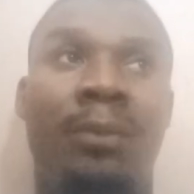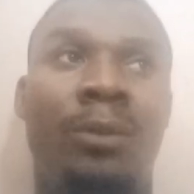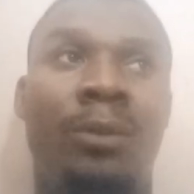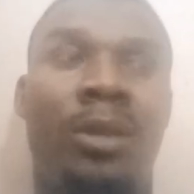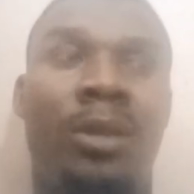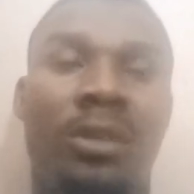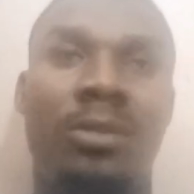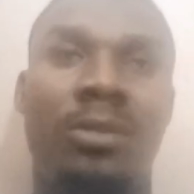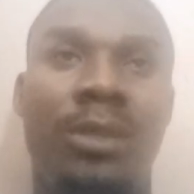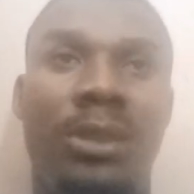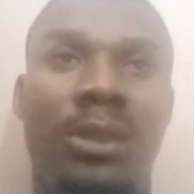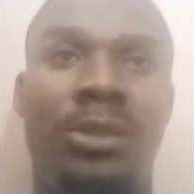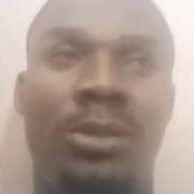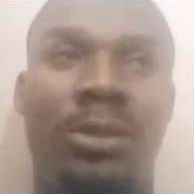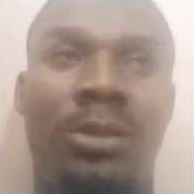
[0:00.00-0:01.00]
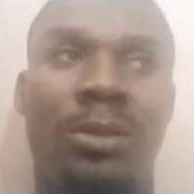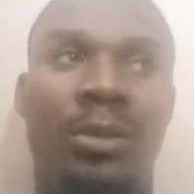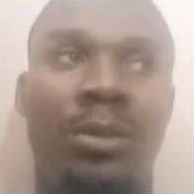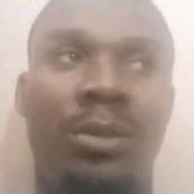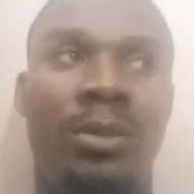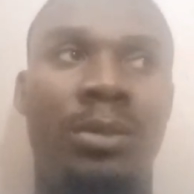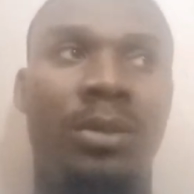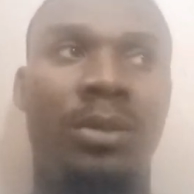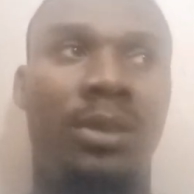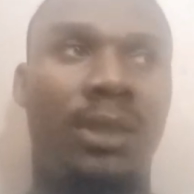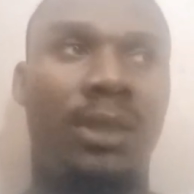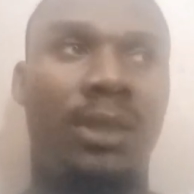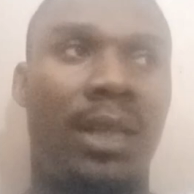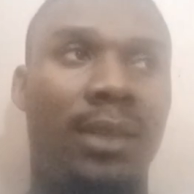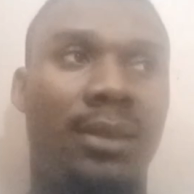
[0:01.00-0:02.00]
I'm considering to
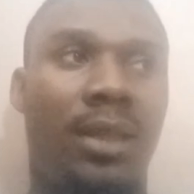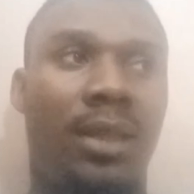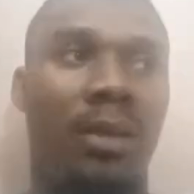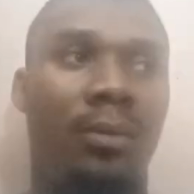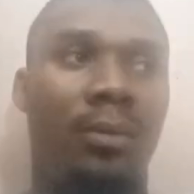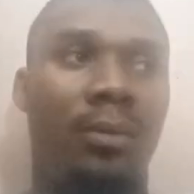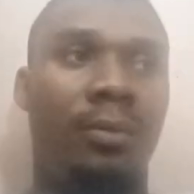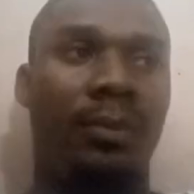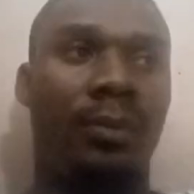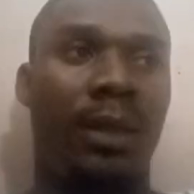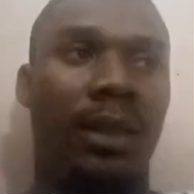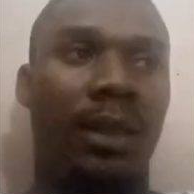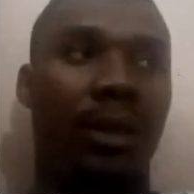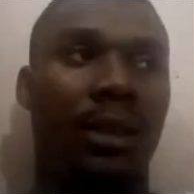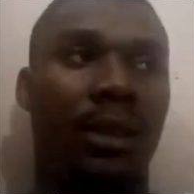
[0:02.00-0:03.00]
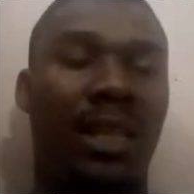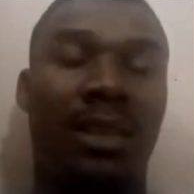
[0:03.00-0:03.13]
start um, my uh,